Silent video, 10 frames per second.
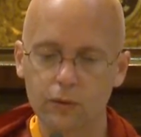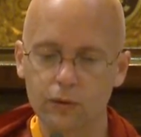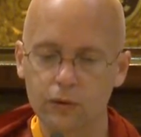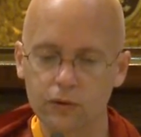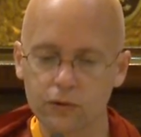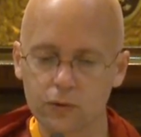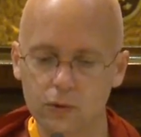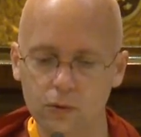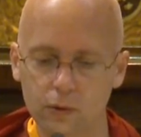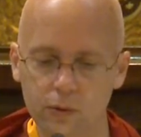So as
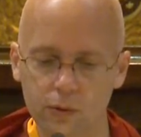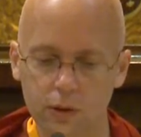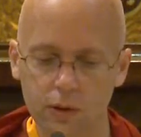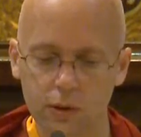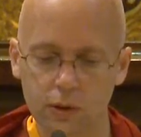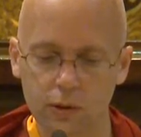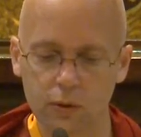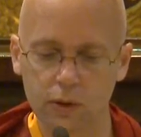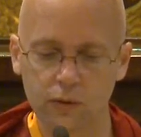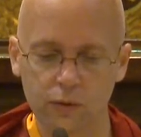usual,
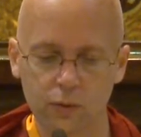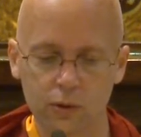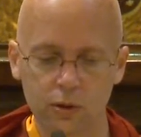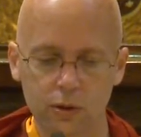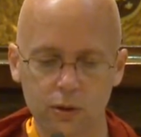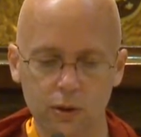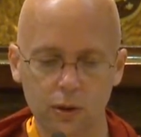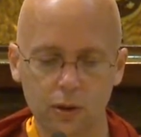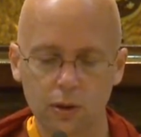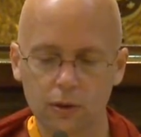whenever we
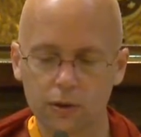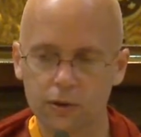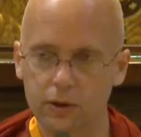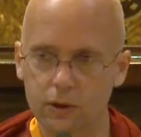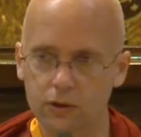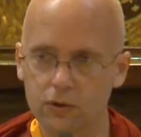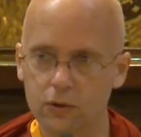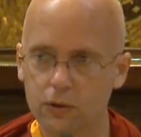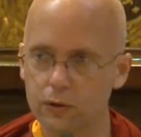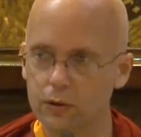teach
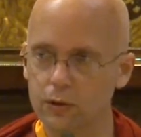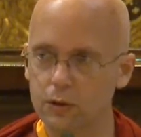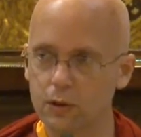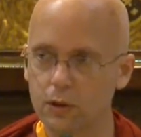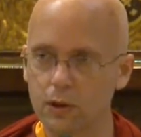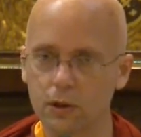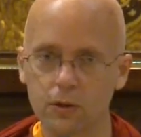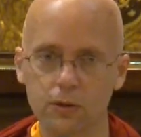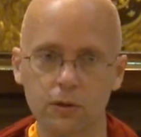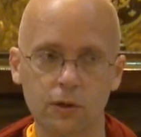or
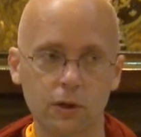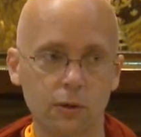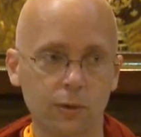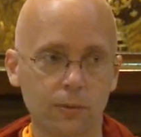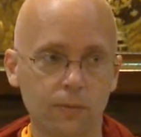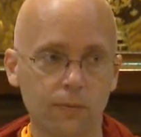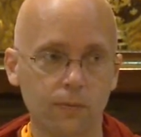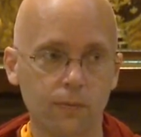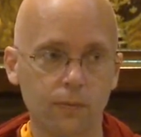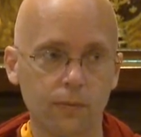listen to the Dharma,
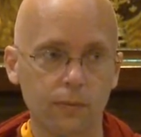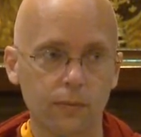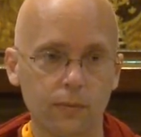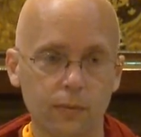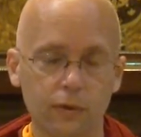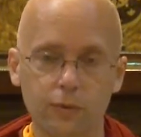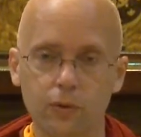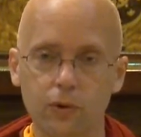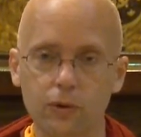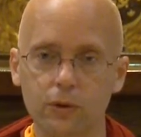it's
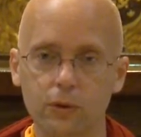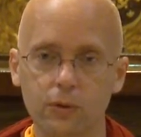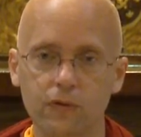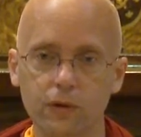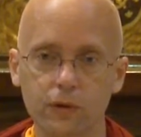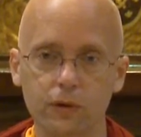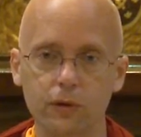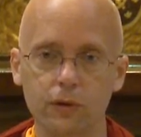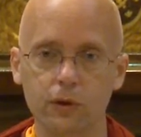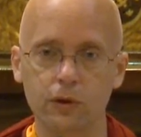important that we
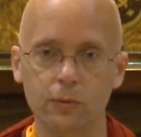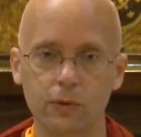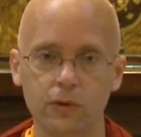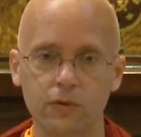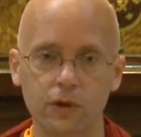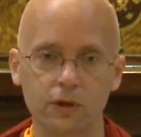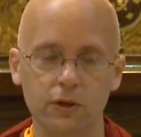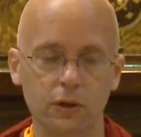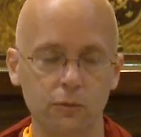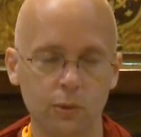first look at our
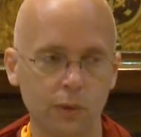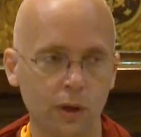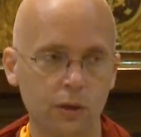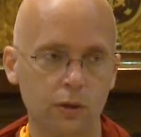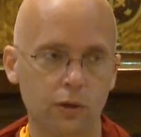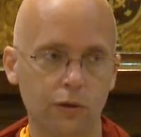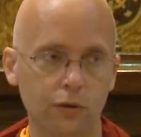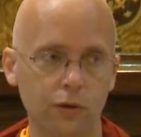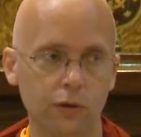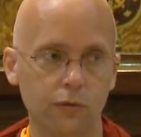motivation and remind
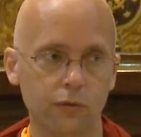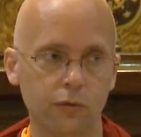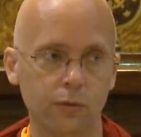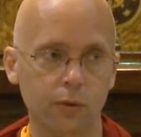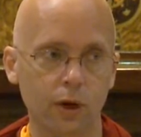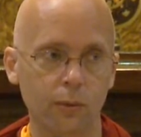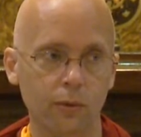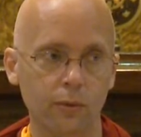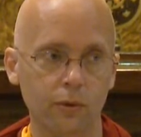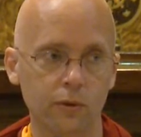ourselves of the
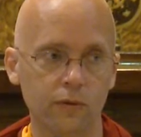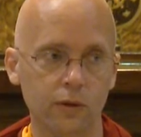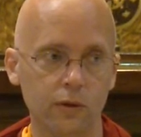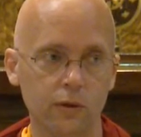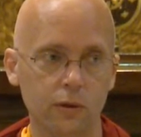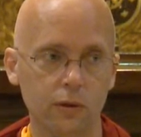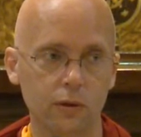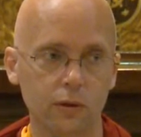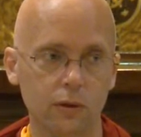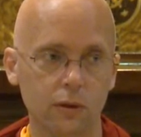proper motivation,